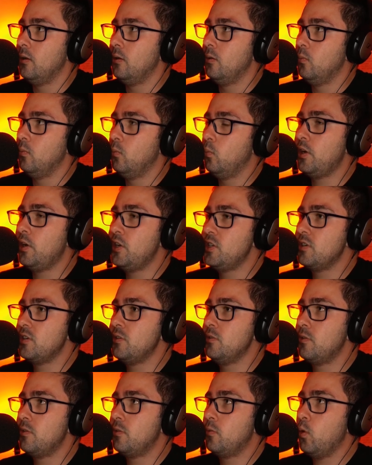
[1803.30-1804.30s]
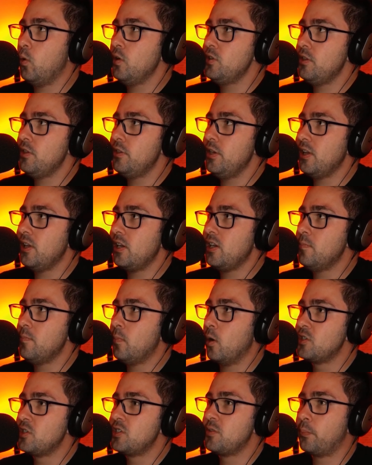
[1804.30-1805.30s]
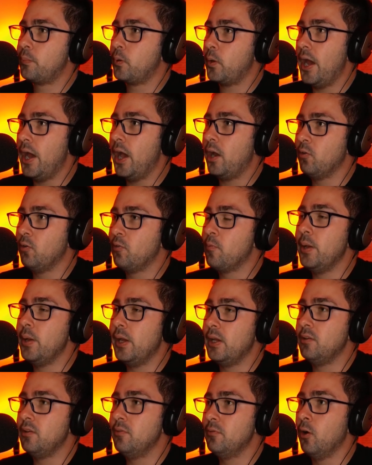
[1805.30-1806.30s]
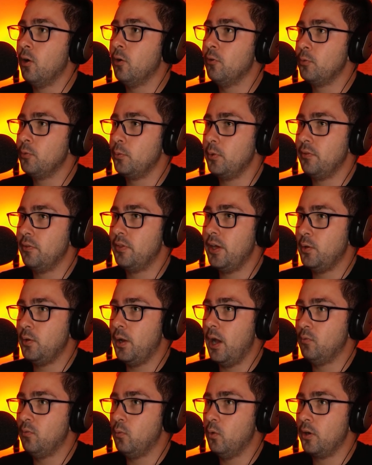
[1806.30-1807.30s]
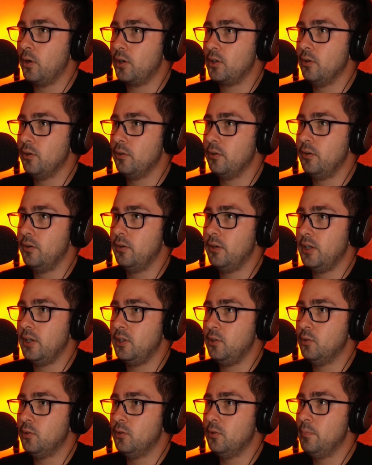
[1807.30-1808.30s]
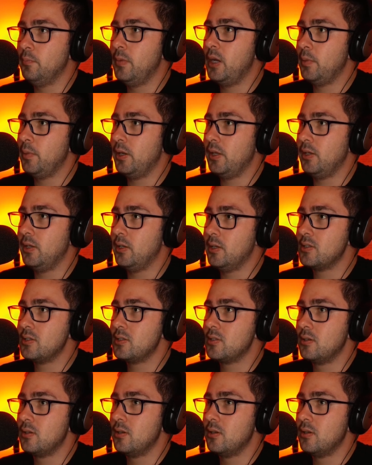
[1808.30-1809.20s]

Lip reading: What's the thing that you're most proud of being involved with that you have worked on in your many, many years?